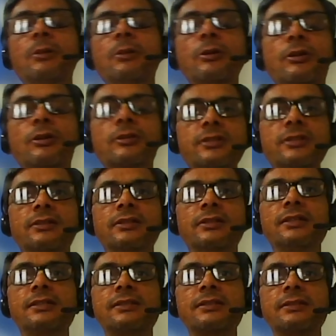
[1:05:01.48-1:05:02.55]
across
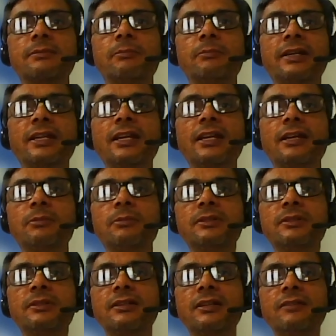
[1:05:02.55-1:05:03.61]
this material
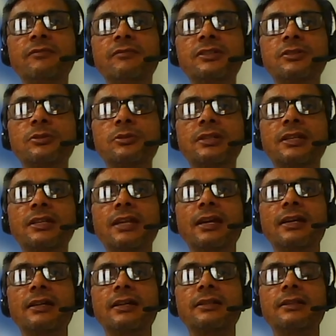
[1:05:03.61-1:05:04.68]
misery, we should
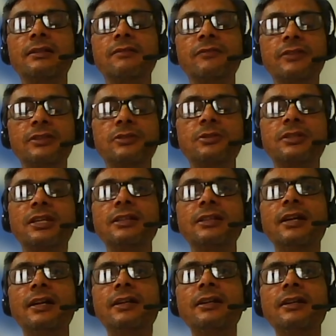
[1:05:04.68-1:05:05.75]
think
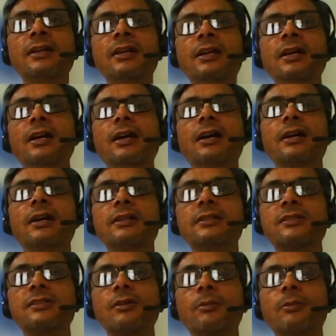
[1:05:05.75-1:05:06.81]
that it is
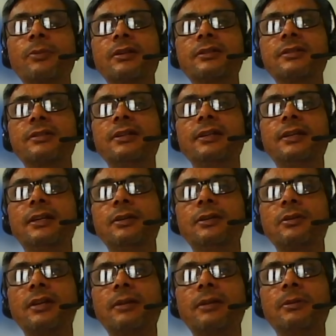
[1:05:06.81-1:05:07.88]
an opportunity to
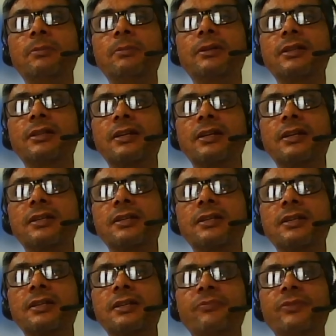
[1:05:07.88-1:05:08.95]
remember the Krishna,
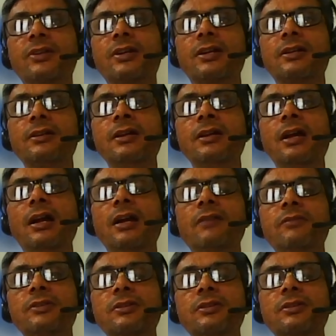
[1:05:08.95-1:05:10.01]
right? And we
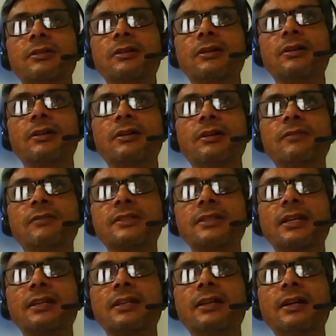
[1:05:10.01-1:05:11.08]
should always
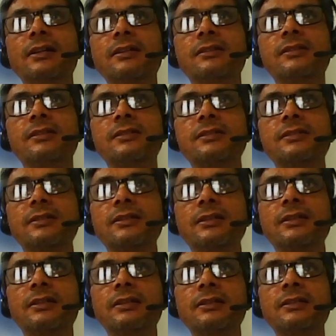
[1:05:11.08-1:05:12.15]
think that
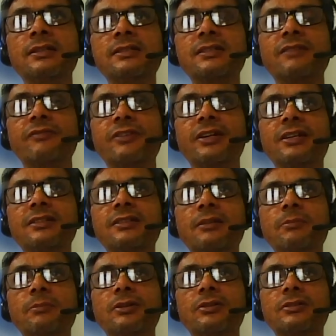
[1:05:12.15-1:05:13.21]
these sufferings are
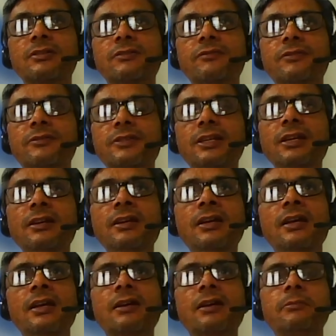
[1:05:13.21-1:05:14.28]
because of the
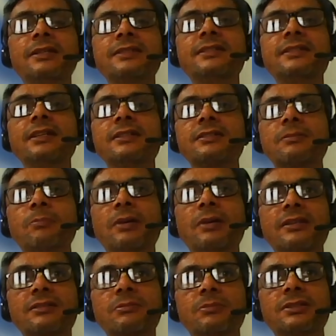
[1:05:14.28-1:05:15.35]
misdeeds,
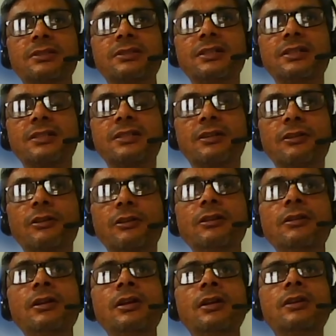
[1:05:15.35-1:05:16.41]
past misdeeds and all.
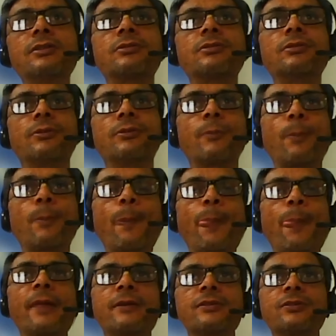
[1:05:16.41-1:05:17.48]

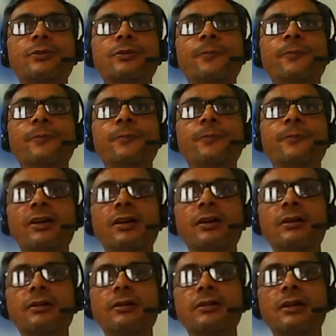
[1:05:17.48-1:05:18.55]
So,
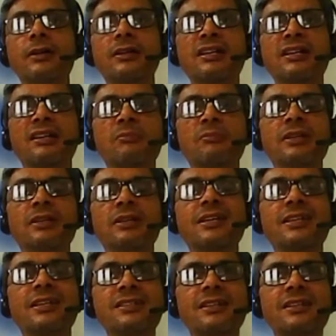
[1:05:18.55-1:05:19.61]
and by the
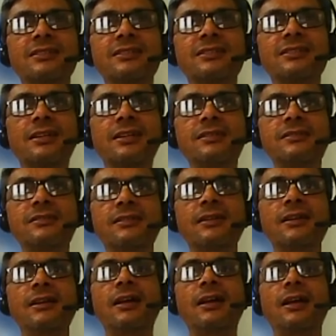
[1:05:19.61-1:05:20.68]
Krishna's grace,
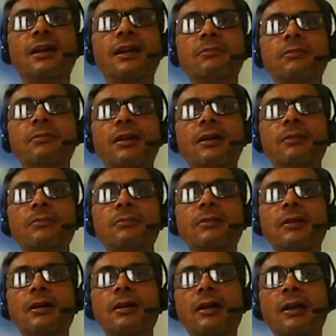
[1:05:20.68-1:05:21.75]

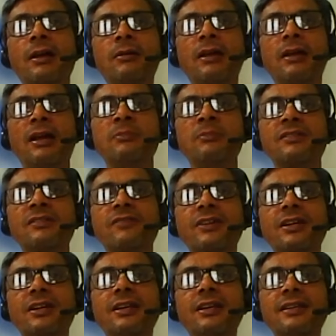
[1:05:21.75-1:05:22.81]
I'm suffering
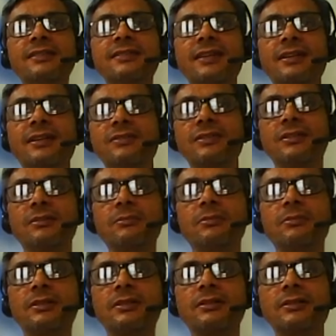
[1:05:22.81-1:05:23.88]
less actually, but
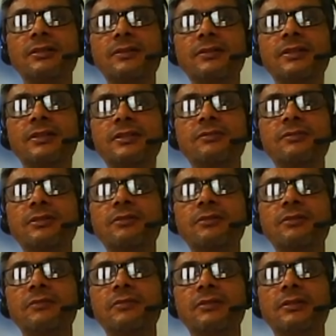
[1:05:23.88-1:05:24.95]
that is what
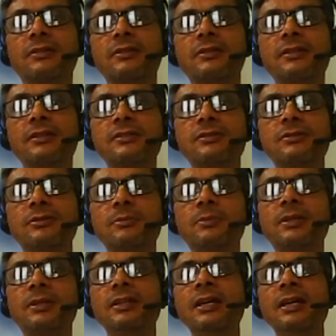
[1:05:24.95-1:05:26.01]
that should
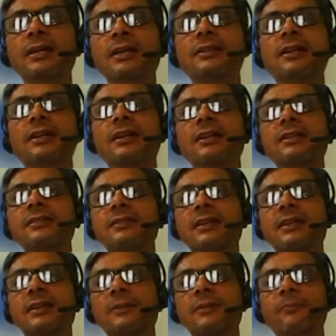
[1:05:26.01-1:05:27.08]
be the
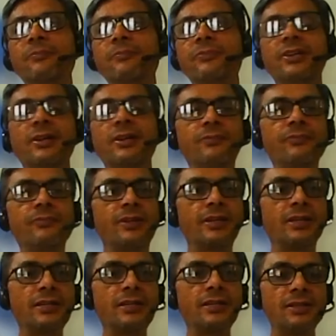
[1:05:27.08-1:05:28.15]
understanding. Yeah, Hare
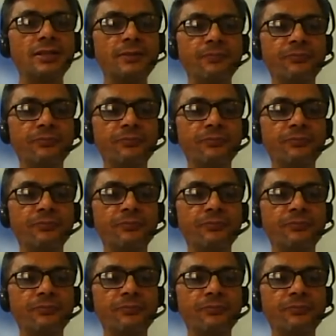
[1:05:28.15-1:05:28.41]
Krishna.